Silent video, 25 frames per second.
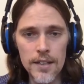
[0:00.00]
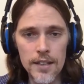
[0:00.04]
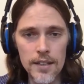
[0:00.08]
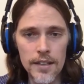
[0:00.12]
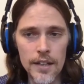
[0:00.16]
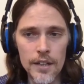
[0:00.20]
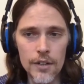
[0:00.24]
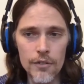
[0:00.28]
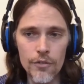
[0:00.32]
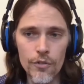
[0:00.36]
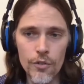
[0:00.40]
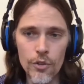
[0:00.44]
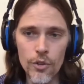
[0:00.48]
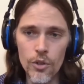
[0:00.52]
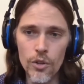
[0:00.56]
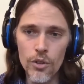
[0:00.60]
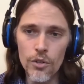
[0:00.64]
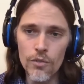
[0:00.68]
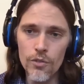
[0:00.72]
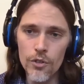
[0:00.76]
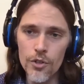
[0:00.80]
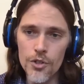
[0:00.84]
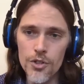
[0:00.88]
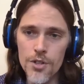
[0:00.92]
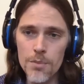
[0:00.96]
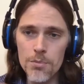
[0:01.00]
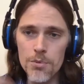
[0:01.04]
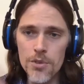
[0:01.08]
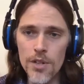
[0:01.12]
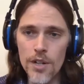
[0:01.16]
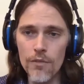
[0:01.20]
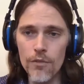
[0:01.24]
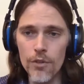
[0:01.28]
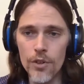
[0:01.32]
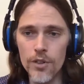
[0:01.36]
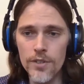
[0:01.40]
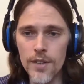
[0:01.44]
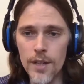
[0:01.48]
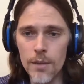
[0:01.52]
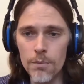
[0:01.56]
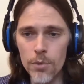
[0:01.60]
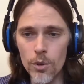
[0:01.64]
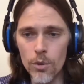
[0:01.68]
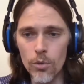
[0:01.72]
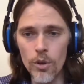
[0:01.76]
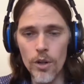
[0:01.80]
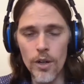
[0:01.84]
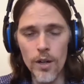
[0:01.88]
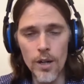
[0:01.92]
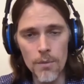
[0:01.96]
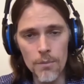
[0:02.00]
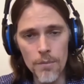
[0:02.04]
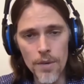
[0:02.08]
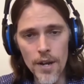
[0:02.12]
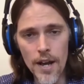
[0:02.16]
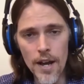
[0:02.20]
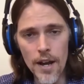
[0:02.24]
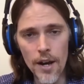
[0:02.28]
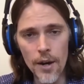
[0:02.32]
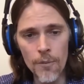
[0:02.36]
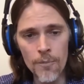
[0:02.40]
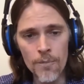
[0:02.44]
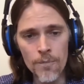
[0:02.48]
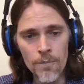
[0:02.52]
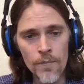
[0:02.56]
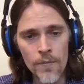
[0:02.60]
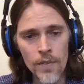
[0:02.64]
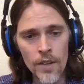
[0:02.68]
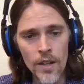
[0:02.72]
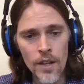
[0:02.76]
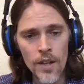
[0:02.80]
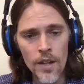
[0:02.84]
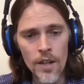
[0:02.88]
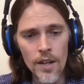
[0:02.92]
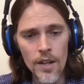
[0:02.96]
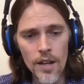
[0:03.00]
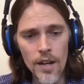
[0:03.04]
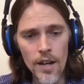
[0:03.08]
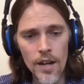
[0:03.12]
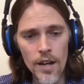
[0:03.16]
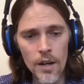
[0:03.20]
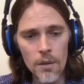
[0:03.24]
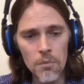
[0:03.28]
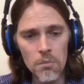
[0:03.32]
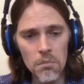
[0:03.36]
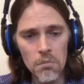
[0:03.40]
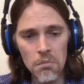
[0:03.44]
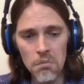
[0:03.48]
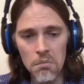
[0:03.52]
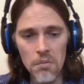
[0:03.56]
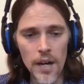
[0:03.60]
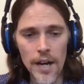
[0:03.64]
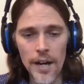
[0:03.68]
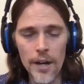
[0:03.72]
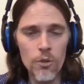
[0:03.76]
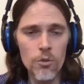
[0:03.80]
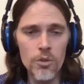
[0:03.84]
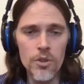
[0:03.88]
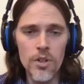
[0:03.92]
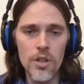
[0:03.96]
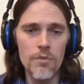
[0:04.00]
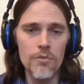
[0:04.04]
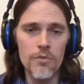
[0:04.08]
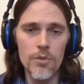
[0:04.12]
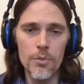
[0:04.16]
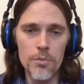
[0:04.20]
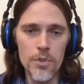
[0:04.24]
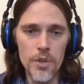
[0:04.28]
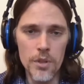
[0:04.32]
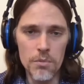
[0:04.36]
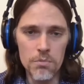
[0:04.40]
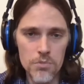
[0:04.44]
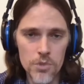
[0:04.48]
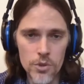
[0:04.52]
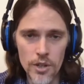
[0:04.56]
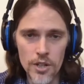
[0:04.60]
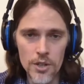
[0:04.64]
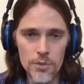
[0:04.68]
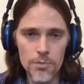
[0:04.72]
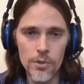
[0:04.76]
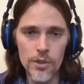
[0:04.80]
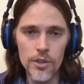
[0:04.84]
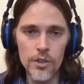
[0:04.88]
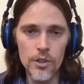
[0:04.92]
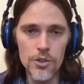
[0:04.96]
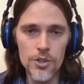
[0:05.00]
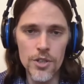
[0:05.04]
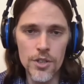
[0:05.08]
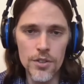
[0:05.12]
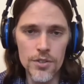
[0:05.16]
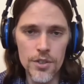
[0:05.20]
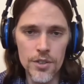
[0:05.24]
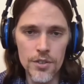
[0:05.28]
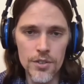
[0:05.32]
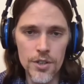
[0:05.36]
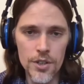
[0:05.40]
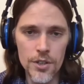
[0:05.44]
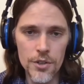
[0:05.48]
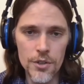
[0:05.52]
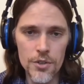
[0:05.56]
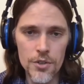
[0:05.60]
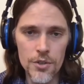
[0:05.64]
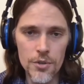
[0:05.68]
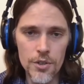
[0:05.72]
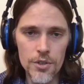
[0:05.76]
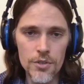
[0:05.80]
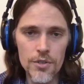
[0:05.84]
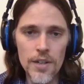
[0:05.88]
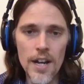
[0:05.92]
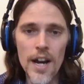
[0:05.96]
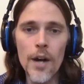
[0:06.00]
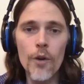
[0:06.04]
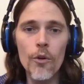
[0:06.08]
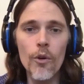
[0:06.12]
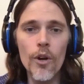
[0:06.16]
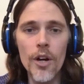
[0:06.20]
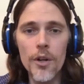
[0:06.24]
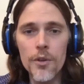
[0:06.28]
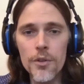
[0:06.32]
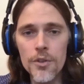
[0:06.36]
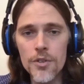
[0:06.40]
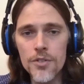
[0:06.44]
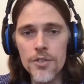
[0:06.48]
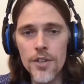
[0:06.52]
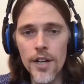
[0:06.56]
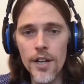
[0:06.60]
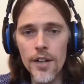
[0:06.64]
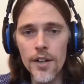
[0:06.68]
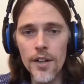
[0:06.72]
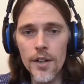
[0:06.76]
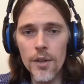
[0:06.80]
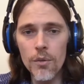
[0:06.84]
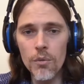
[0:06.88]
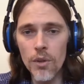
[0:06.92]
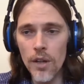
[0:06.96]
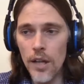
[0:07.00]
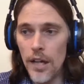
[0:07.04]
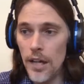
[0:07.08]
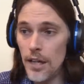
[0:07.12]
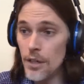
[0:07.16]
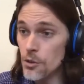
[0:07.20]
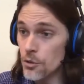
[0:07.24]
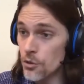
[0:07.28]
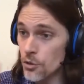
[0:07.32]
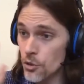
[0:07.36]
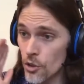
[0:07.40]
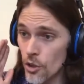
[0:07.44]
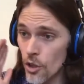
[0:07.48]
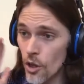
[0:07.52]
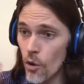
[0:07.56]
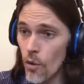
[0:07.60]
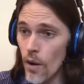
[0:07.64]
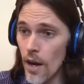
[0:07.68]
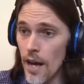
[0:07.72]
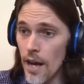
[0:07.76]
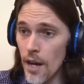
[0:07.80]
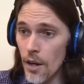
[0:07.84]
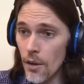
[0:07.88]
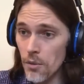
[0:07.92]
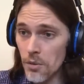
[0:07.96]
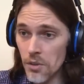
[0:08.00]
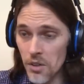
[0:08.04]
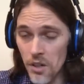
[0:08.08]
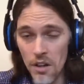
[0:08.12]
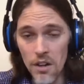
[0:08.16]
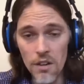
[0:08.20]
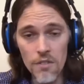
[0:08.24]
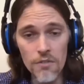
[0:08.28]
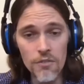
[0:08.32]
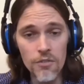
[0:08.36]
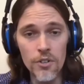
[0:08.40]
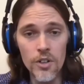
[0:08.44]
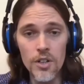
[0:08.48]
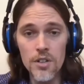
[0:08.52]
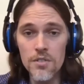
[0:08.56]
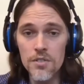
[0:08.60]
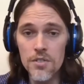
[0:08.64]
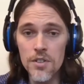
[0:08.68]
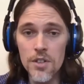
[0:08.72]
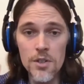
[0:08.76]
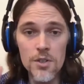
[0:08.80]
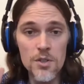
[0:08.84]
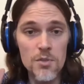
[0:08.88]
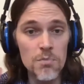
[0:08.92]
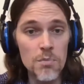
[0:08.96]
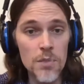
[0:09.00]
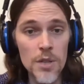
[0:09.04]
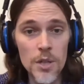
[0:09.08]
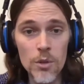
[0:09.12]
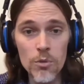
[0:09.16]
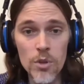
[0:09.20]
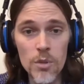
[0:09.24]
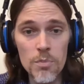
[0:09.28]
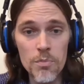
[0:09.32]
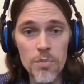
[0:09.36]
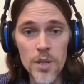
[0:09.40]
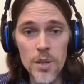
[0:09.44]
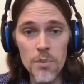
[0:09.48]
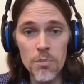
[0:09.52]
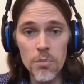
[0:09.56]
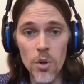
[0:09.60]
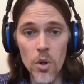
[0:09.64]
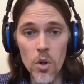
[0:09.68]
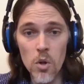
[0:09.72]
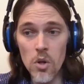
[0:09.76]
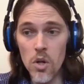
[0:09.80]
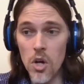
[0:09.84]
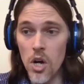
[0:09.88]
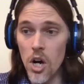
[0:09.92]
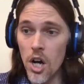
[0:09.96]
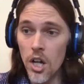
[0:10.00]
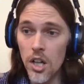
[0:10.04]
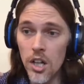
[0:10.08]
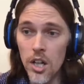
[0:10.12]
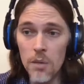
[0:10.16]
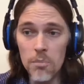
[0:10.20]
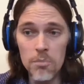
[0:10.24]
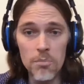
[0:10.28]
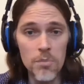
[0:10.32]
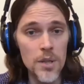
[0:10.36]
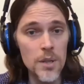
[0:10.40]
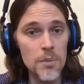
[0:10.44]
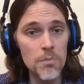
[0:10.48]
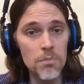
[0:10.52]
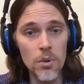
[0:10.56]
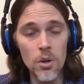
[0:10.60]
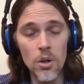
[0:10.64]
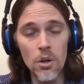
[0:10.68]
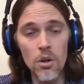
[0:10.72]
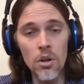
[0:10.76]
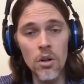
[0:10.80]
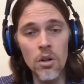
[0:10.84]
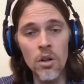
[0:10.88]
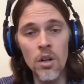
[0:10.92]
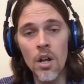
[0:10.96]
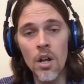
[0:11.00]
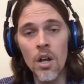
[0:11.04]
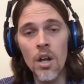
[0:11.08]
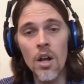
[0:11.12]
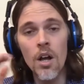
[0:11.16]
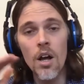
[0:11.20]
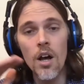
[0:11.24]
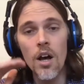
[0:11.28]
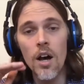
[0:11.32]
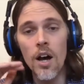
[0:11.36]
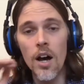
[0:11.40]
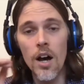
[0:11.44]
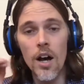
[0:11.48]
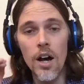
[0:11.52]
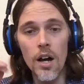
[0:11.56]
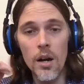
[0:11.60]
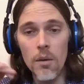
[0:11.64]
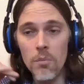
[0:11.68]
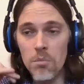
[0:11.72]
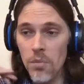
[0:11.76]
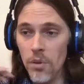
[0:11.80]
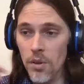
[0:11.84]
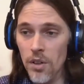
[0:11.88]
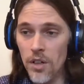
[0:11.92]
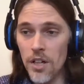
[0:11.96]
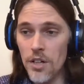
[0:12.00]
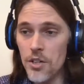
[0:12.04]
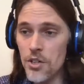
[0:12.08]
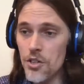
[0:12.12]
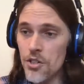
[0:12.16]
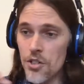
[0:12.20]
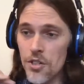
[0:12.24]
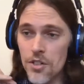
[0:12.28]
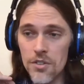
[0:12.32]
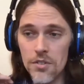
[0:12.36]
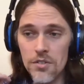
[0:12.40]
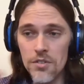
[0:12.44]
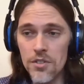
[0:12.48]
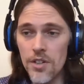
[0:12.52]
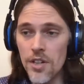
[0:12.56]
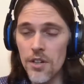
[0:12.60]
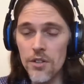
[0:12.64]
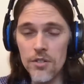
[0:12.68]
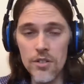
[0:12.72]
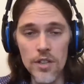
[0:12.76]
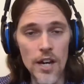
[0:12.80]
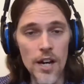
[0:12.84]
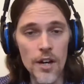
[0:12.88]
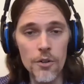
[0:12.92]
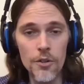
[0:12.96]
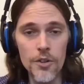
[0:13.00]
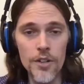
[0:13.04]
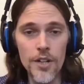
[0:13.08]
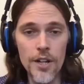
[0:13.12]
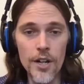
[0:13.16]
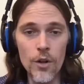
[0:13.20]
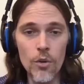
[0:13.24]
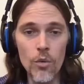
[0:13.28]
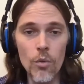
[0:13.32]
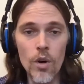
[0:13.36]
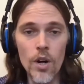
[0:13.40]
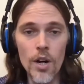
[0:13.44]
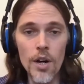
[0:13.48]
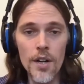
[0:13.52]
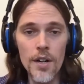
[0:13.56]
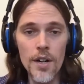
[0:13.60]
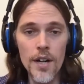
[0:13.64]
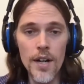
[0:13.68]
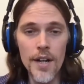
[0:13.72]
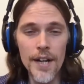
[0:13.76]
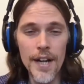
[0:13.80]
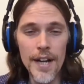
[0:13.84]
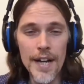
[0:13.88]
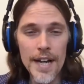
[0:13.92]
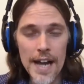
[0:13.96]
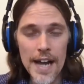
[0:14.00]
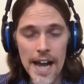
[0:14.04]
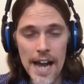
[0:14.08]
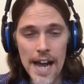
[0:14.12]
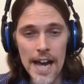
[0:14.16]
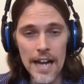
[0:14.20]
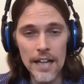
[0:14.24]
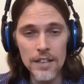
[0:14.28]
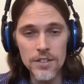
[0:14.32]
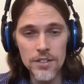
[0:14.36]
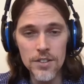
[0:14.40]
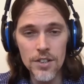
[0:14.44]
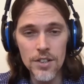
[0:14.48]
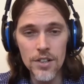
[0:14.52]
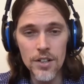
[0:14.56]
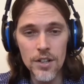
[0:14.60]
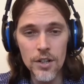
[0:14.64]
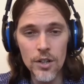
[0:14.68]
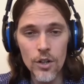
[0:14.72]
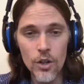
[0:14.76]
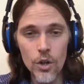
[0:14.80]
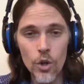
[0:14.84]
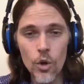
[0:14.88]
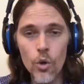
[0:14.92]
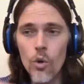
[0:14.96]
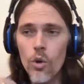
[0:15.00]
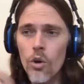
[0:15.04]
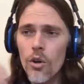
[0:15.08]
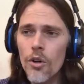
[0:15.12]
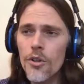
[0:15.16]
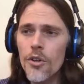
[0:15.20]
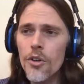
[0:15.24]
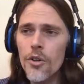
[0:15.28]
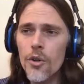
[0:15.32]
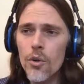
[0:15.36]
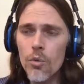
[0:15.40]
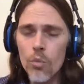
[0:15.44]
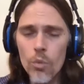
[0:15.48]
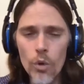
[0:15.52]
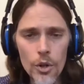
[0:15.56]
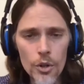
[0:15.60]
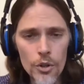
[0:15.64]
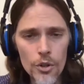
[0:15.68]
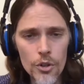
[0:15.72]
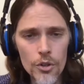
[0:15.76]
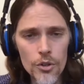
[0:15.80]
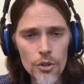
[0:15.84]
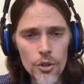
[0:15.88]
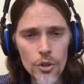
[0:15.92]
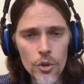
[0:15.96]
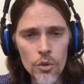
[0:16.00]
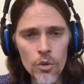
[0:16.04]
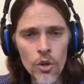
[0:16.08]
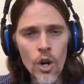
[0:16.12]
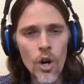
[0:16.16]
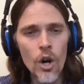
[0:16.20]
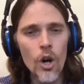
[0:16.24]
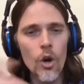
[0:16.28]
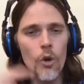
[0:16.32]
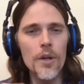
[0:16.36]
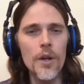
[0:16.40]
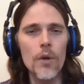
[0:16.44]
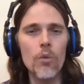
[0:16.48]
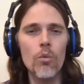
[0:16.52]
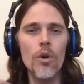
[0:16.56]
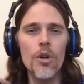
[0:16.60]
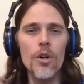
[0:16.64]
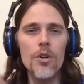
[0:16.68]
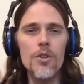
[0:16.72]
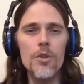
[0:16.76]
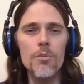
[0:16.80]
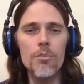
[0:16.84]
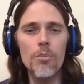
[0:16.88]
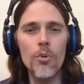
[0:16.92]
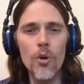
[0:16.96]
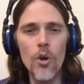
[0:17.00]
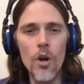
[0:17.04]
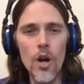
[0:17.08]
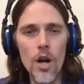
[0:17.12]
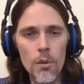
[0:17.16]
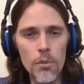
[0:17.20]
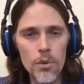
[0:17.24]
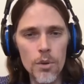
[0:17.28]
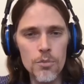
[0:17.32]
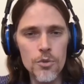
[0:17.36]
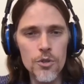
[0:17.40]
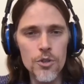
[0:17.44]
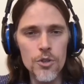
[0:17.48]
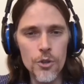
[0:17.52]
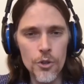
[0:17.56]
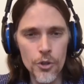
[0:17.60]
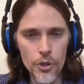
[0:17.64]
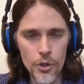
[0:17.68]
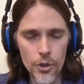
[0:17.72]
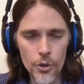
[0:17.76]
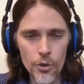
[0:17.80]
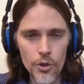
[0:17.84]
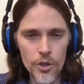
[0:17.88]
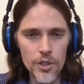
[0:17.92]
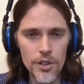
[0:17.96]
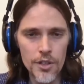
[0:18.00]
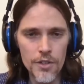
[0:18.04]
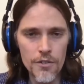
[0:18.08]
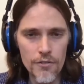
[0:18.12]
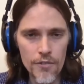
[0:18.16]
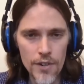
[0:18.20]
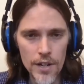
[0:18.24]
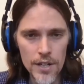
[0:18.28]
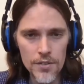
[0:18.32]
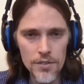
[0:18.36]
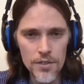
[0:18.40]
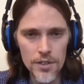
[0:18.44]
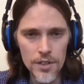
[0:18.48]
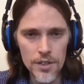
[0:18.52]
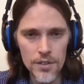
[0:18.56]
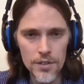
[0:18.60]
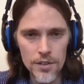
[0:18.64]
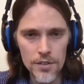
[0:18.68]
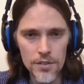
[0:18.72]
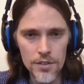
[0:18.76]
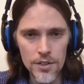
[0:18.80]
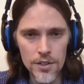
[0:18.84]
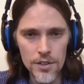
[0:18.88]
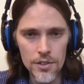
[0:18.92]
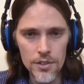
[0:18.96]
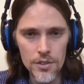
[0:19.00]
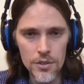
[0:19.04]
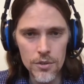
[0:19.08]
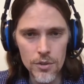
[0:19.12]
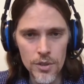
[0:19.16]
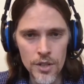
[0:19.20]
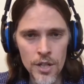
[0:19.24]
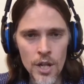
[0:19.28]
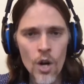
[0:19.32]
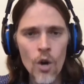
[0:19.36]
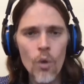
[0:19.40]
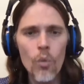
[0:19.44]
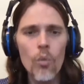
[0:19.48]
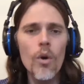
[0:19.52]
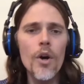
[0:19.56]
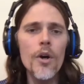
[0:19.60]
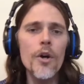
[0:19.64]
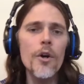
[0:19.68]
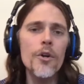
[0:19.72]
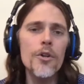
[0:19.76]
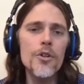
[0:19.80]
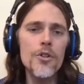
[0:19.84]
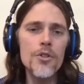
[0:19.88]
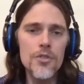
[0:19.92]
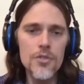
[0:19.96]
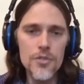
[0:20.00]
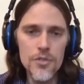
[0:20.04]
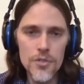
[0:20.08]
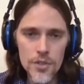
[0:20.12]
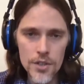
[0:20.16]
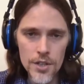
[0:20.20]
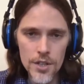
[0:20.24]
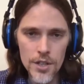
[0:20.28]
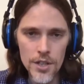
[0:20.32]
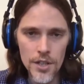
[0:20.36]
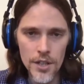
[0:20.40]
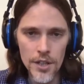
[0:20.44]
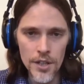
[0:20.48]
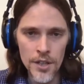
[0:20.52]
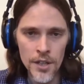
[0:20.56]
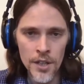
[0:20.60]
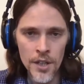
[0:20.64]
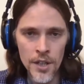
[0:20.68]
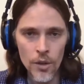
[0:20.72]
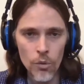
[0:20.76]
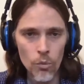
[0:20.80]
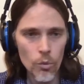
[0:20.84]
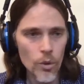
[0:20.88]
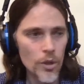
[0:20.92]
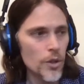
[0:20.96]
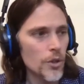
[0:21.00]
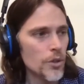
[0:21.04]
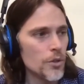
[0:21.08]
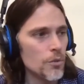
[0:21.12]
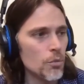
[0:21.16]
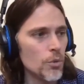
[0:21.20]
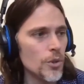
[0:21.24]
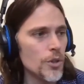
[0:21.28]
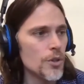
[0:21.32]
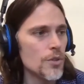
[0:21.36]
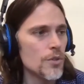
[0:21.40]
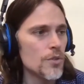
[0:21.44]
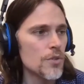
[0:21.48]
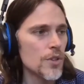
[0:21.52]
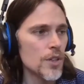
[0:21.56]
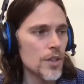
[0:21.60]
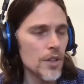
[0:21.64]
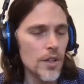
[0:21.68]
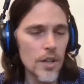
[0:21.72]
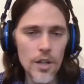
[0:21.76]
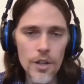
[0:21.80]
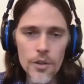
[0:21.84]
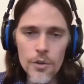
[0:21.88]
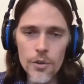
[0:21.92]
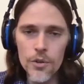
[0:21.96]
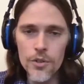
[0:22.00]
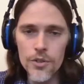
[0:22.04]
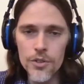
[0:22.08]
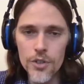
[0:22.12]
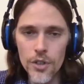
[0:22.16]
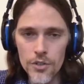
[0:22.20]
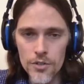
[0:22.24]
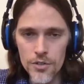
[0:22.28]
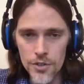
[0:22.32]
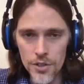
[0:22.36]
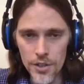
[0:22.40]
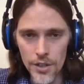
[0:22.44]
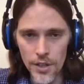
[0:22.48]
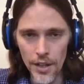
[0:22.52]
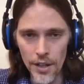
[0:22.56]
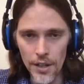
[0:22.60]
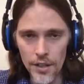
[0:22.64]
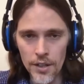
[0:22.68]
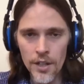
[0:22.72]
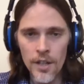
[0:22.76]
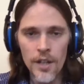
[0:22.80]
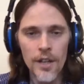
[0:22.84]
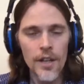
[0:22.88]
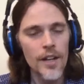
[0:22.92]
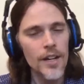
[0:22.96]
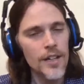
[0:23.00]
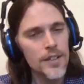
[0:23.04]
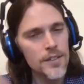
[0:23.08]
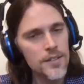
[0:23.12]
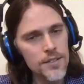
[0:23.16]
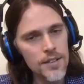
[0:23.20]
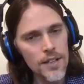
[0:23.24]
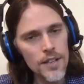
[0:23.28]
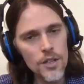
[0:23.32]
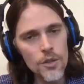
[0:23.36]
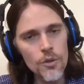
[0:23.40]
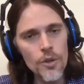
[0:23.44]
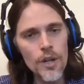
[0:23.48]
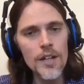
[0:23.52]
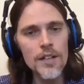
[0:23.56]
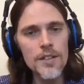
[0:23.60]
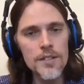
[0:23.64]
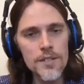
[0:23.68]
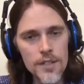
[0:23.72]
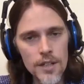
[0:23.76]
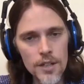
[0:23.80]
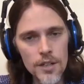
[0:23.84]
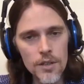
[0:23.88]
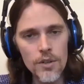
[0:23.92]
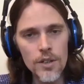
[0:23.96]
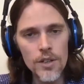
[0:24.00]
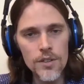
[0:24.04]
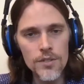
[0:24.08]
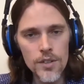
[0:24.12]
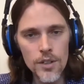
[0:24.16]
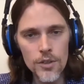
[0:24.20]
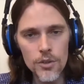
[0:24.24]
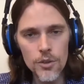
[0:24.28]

Like for, for ShipChain, for example, where I'm now, uh, I don't come from the transport and logistics industry, so how do I understand it? Well, I just go out, conferences, meet with people, call up people, uh, lunches, dinners, I don't care what, and I ask, who are you? What do you do? Okay, what are the problems you're currently facing in this industry? Mm. What are you seeing? What are what do you think others are seeing? Et cetera, et cetera, et cetera.